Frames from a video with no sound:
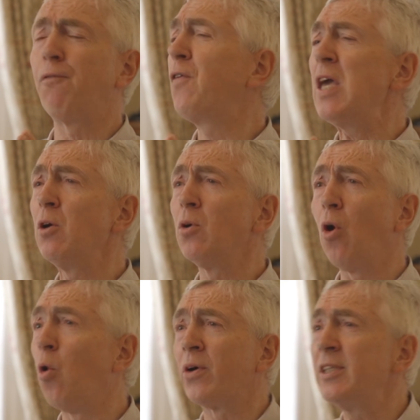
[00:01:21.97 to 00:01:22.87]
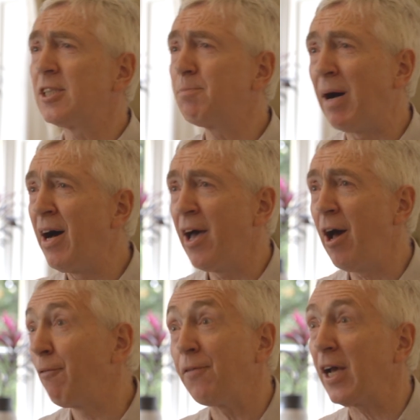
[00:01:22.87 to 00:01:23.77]
feel or inspire
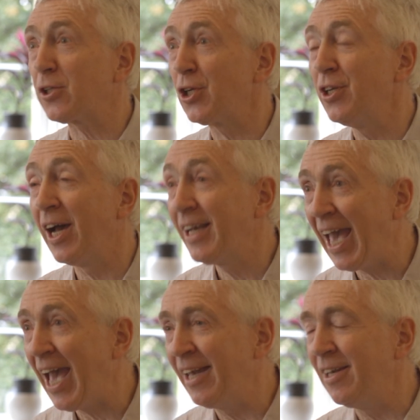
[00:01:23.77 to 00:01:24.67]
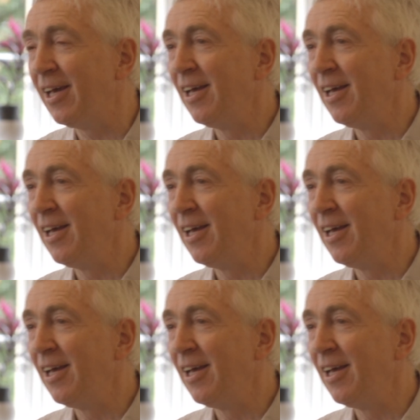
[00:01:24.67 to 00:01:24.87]
affection again.